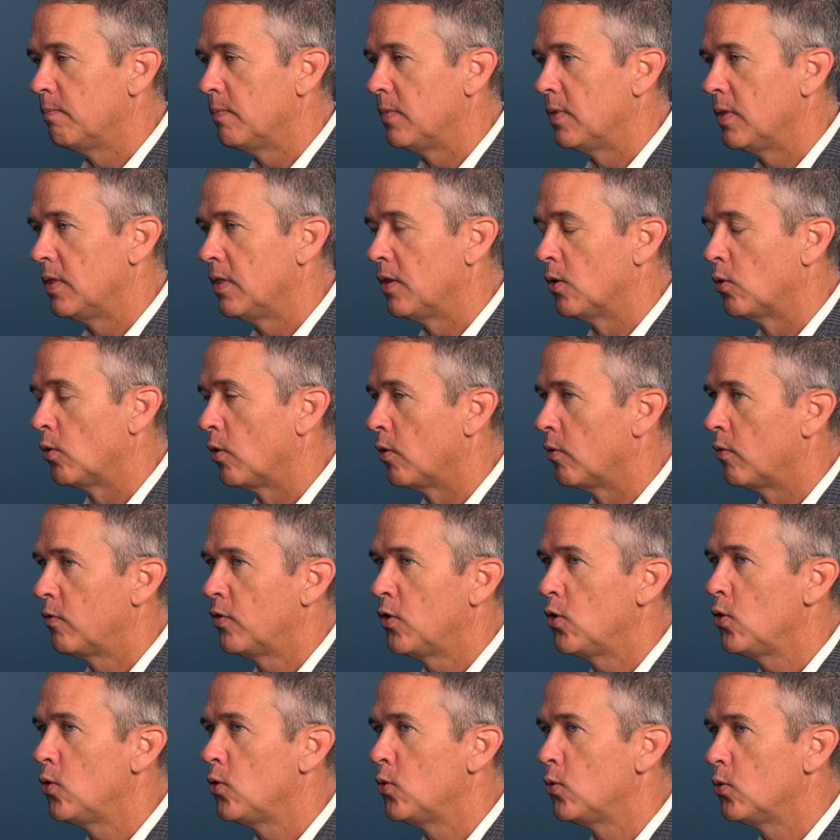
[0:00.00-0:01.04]
there are a
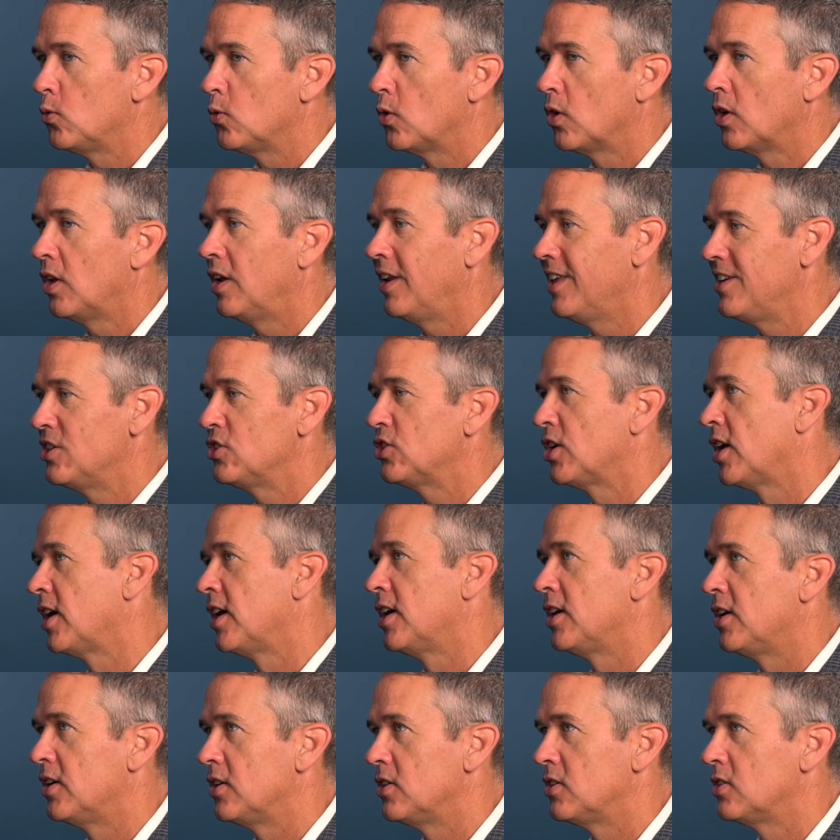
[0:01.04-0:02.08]
few
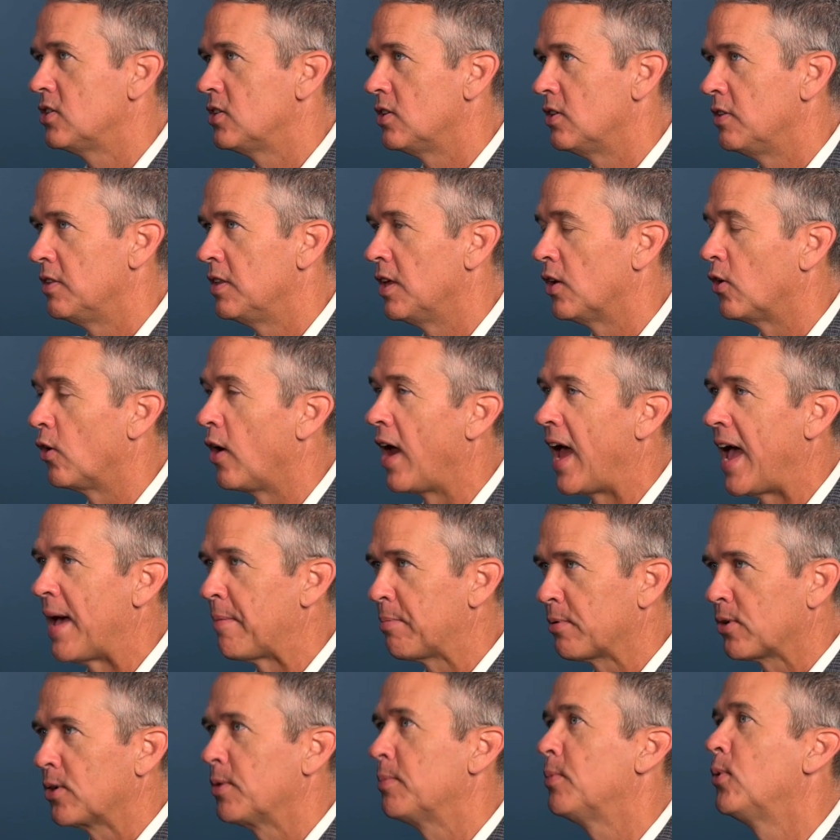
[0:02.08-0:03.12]
cliches that are
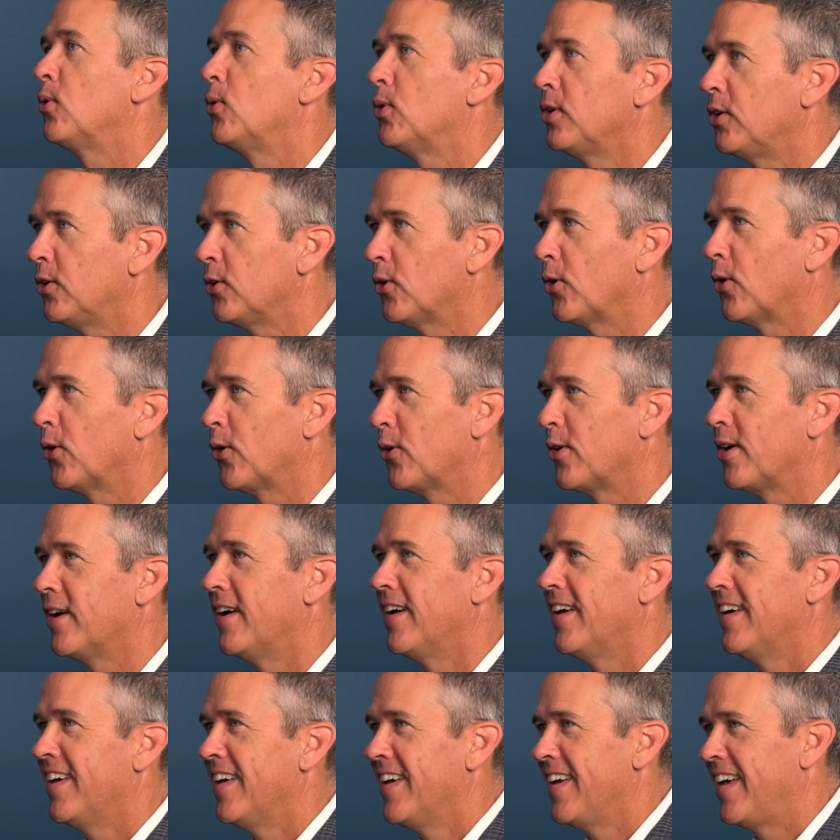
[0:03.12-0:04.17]
applicable here.
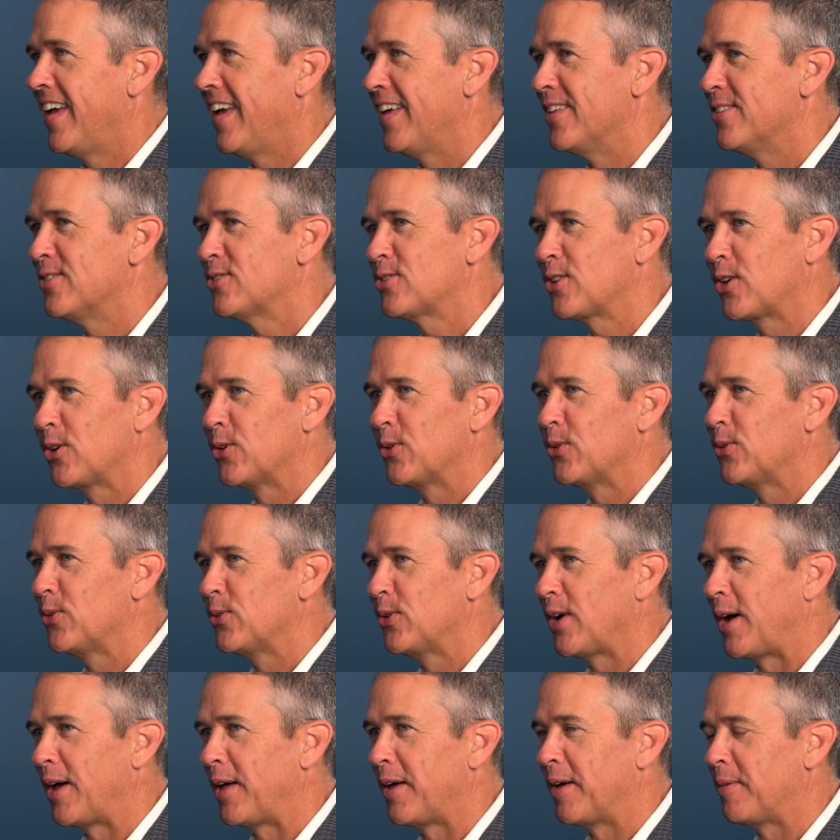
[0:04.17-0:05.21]
And
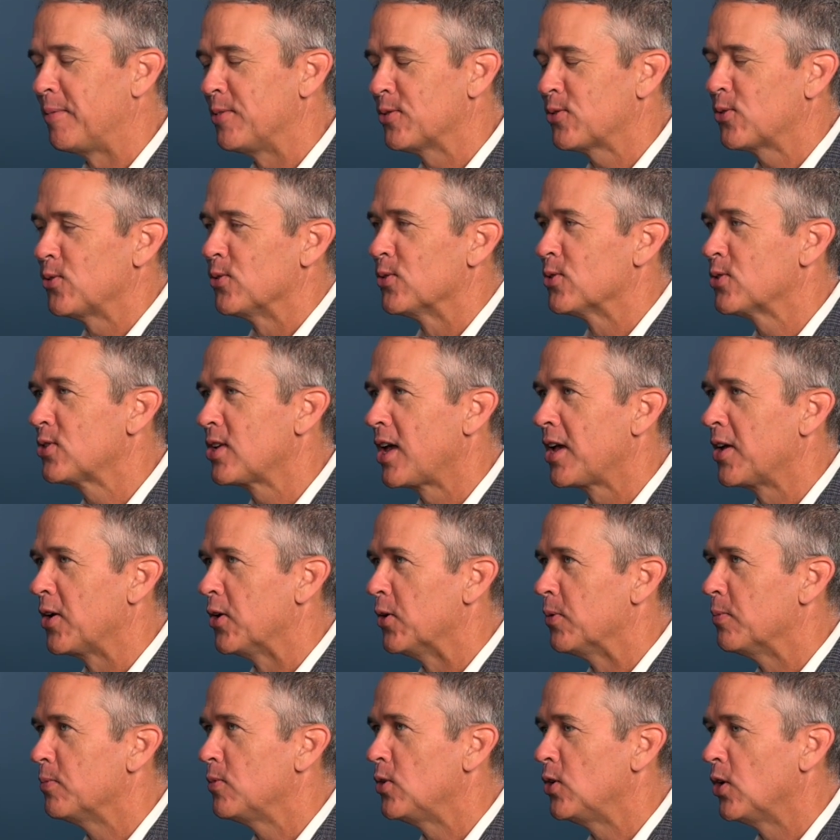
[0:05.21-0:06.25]
so I'm just going to say
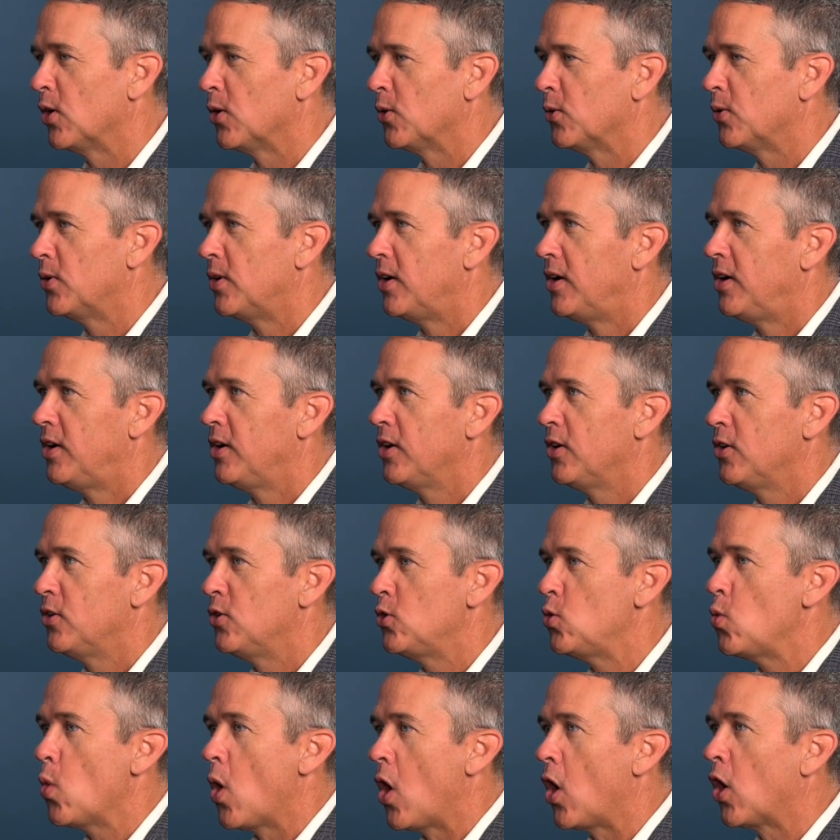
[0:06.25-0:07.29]
them,
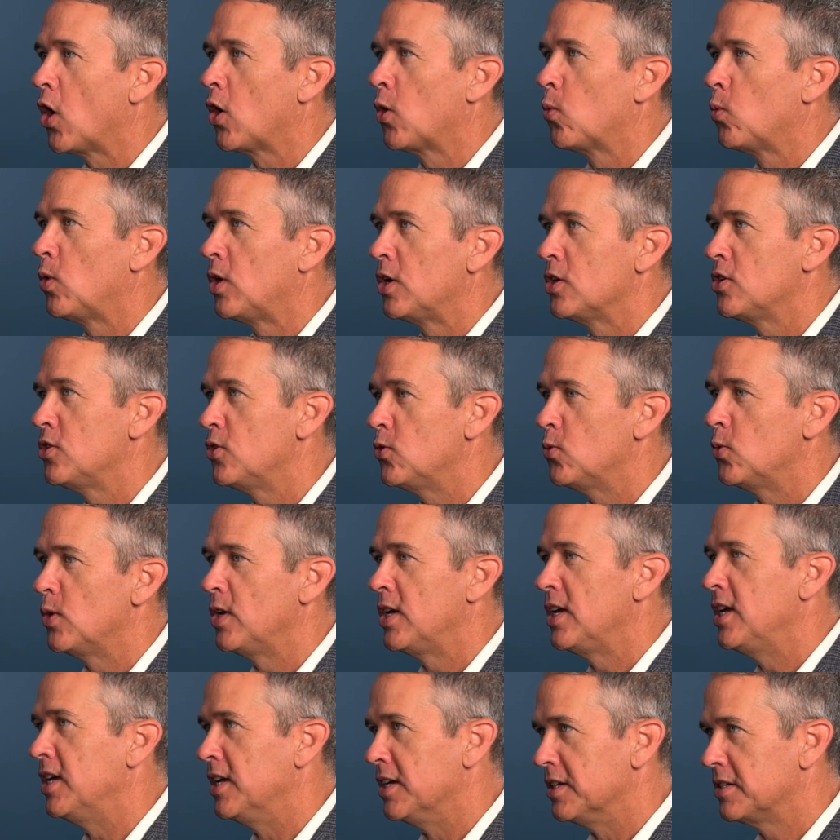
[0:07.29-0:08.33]
you are what you
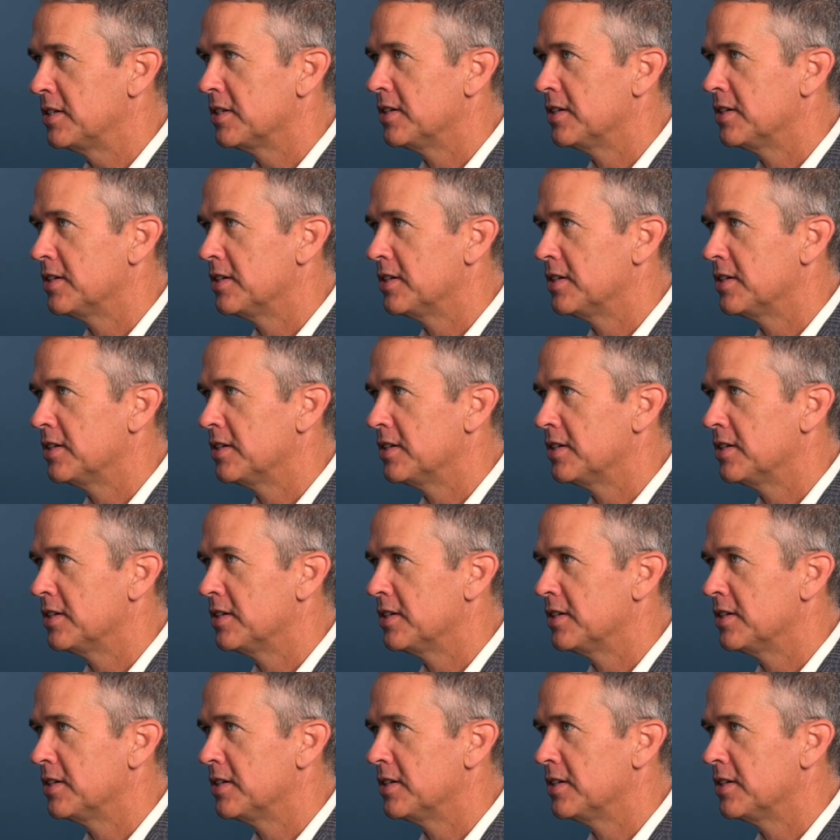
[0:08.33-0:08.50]
eat.